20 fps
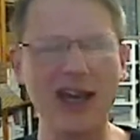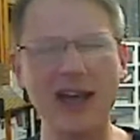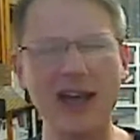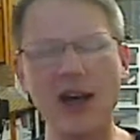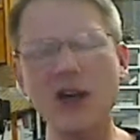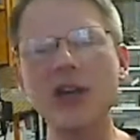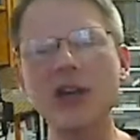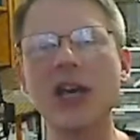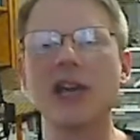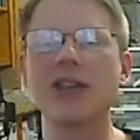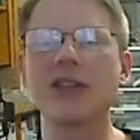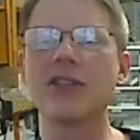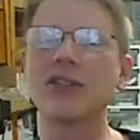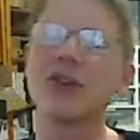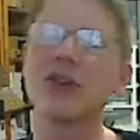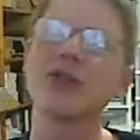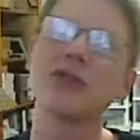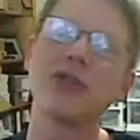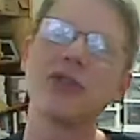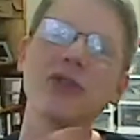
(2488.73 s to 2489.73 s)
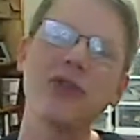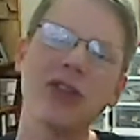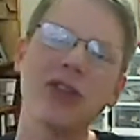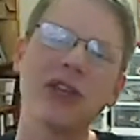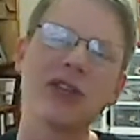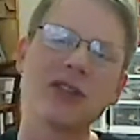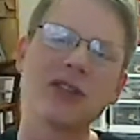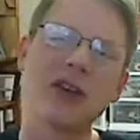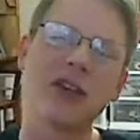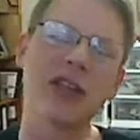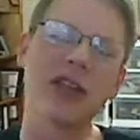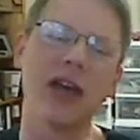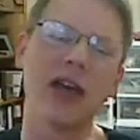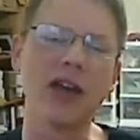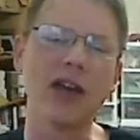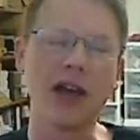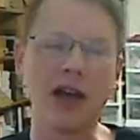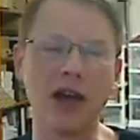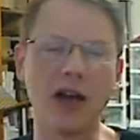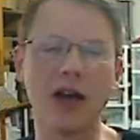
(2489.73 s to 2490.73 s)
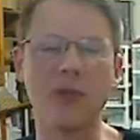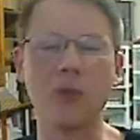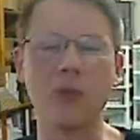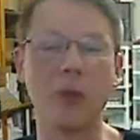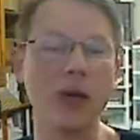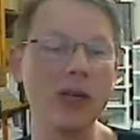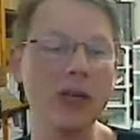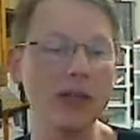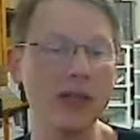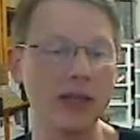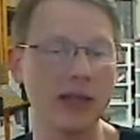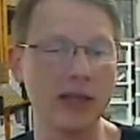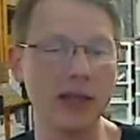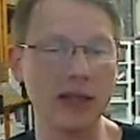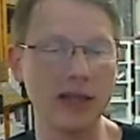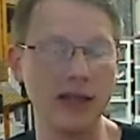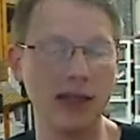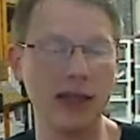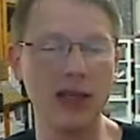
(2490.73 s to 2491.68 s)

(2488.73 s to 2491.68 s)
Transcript: Okay. So 2 things on that. One is that